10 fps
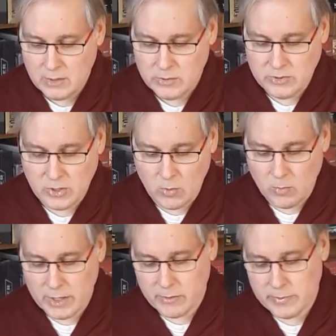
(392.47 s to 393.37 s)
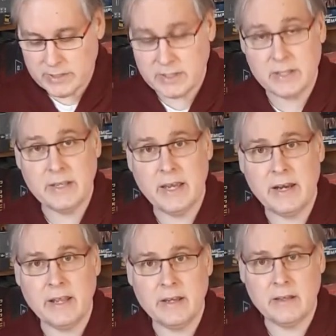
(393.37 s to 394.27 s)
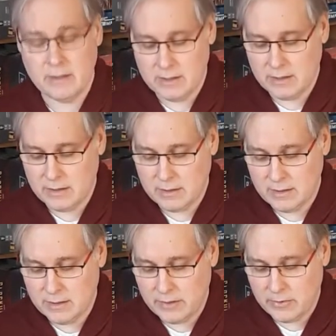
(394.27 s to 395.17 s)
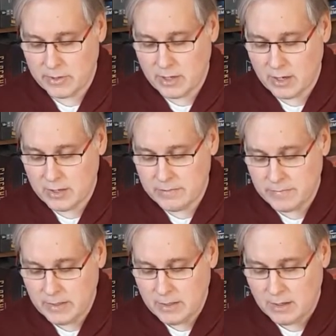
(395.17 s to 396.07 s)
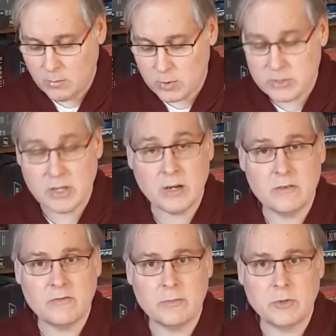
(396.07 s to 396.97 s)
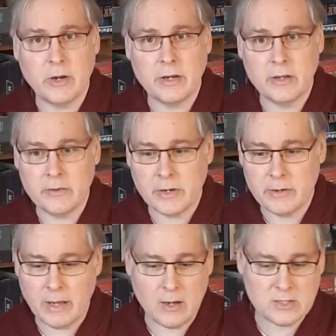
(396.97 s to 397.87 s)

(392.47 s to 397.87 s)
You don't want to risk getting another card, a worse card, from drawing another card.